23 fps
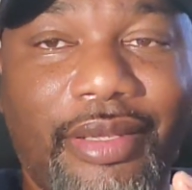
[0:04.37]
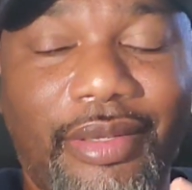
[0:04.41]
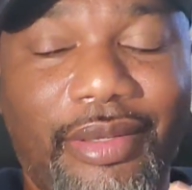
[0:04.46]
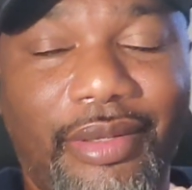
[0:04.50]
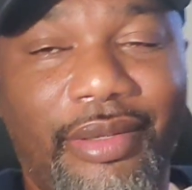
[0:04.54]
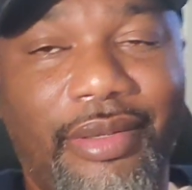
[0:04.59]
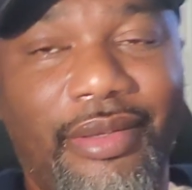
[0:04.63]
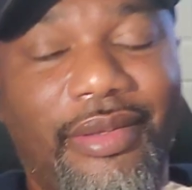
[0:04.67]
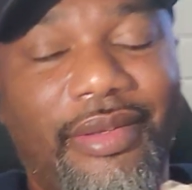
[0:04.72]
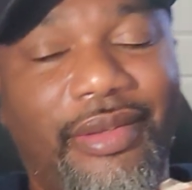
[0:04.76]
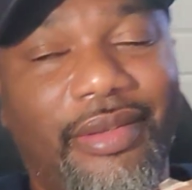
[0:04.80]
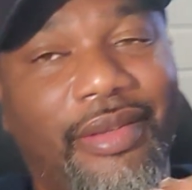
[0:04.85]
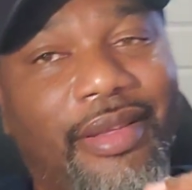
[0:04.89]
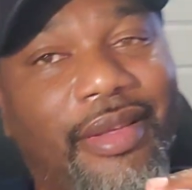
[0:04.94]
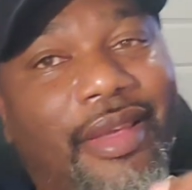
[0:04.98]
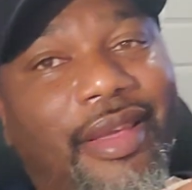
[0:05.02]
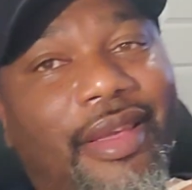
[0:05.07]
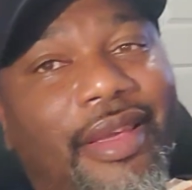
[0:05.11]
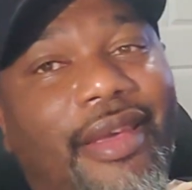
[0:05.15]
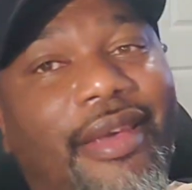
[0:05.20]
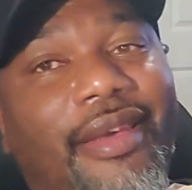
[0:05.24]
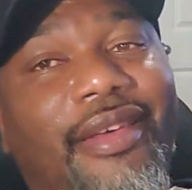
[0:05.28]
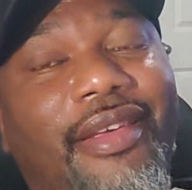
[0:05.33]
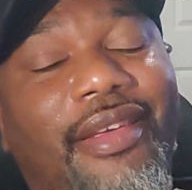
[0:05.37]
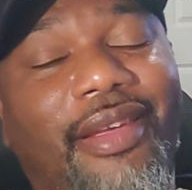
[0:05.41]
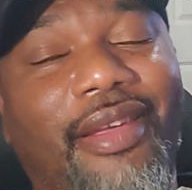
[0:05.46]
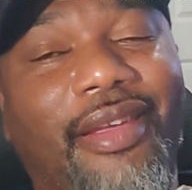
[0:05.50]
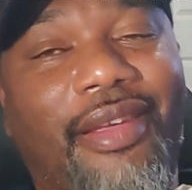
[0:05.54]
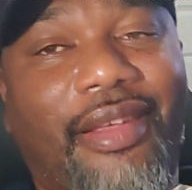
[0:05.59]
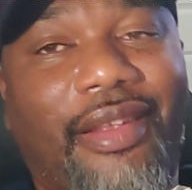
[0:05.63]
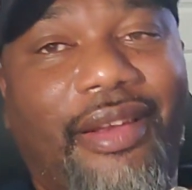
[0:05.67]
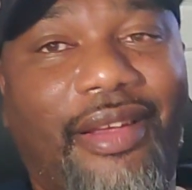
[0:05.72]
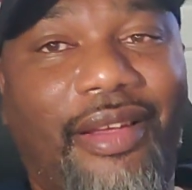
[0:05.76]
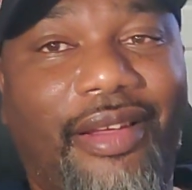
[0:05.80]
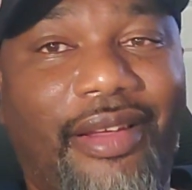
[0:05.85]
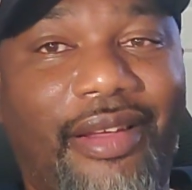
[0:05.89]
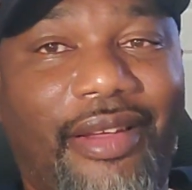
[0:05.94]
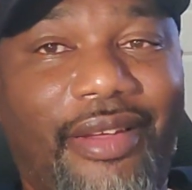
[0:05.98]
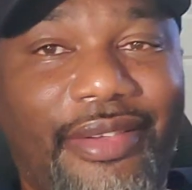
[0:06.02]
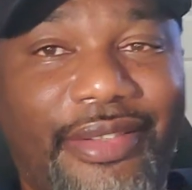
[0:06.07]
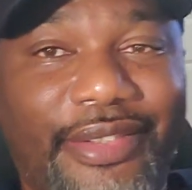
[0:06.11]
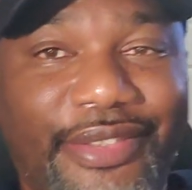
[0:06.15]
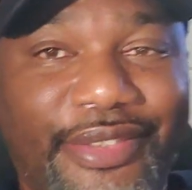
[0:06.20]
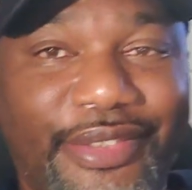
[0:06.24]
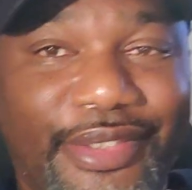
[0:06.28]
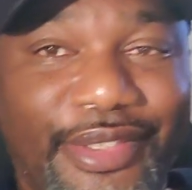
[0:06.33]

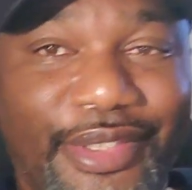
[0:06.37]
And